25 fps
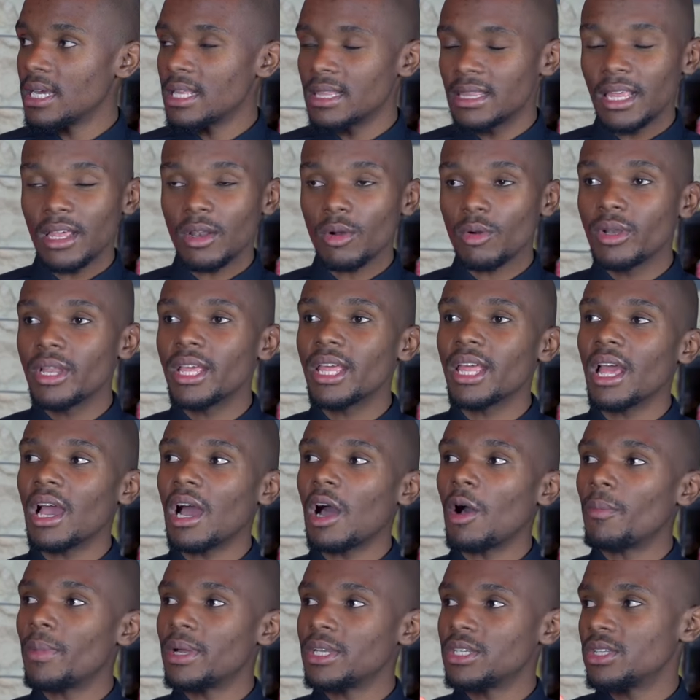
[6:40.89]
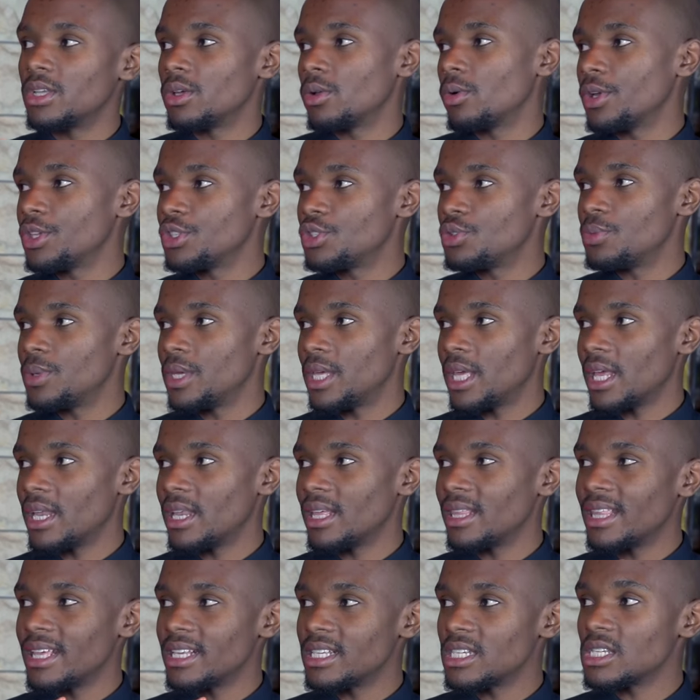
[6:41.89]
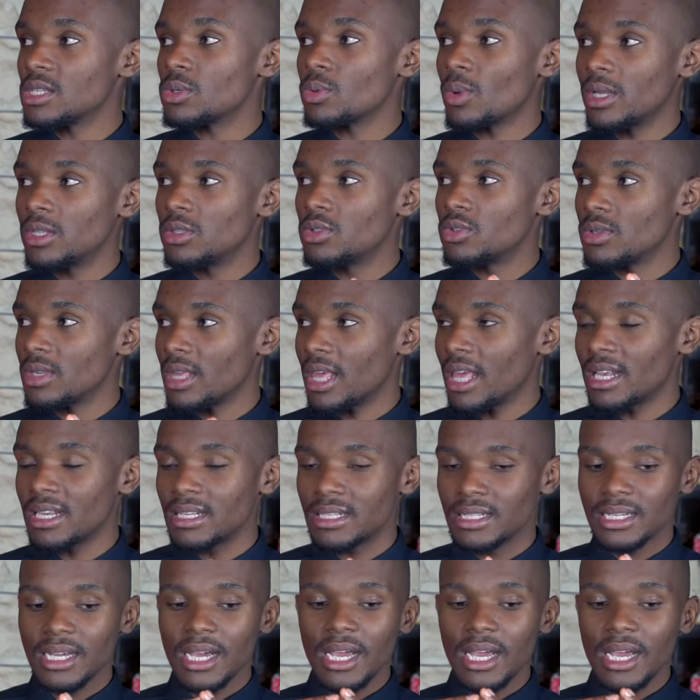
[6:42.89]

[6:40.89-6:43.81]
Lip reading: They don't care how much they're going to be getting, they just want to get it